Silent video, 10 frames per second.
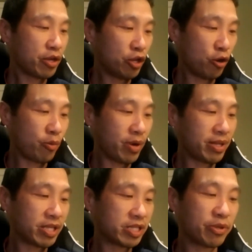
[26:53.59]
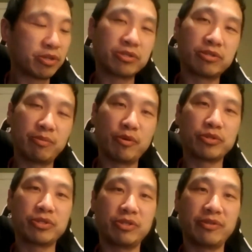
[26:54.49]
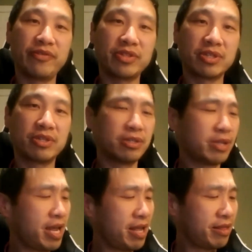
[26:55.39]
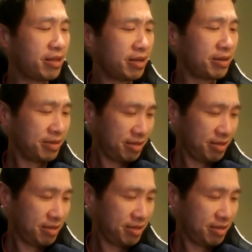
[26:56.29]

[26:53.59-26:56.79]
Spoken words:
what the spiritual, emotional, physical, and the